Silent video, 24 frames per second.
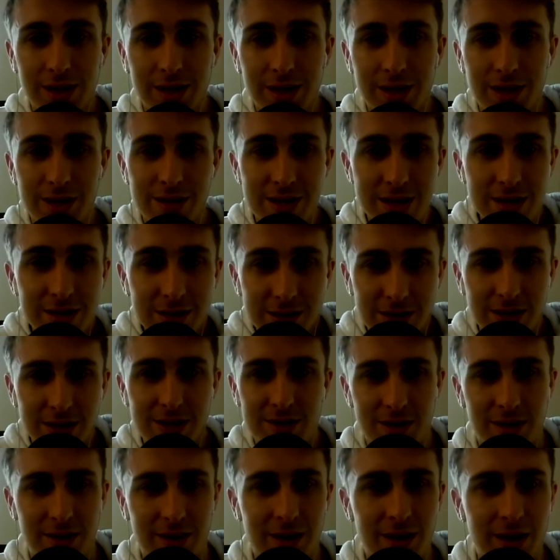this
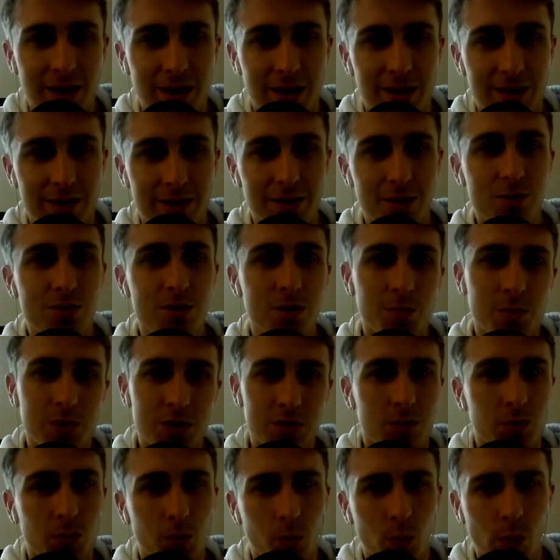season, those
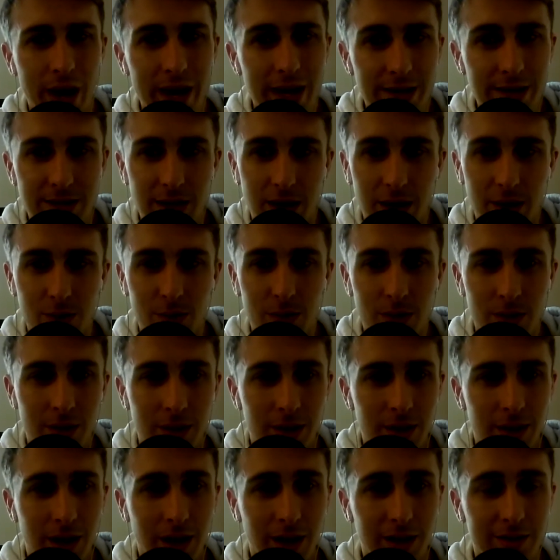numbers are way down,
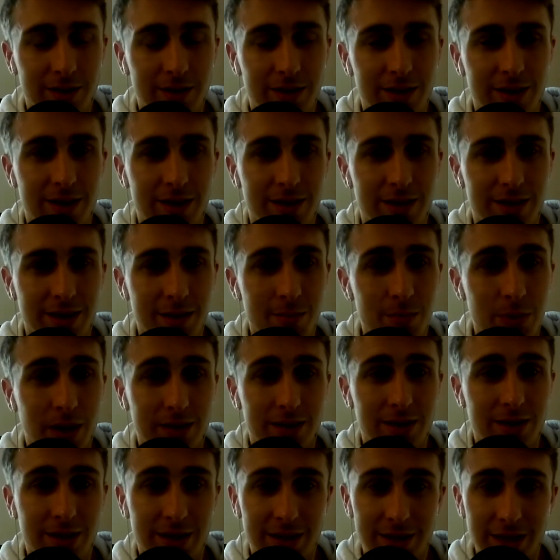and the
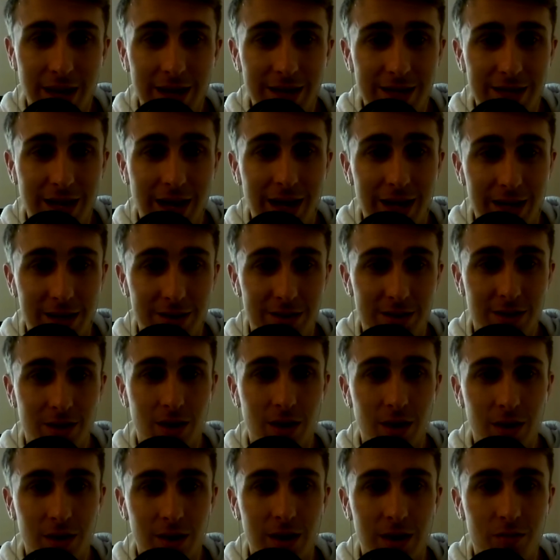impact that has
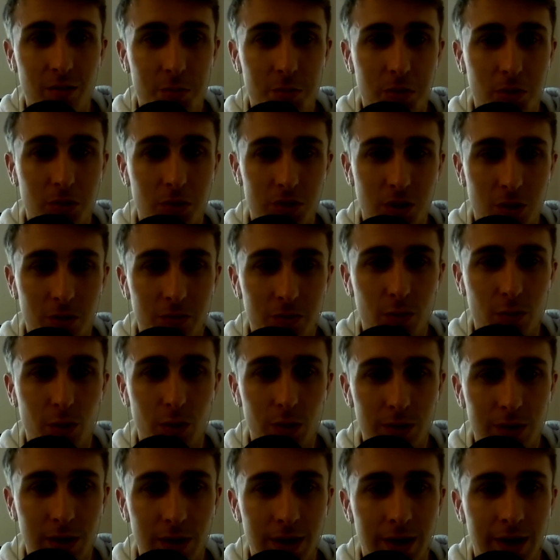on Liverpool's
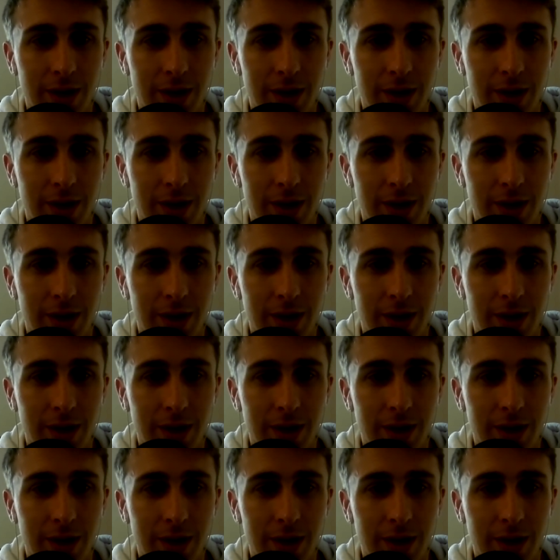overall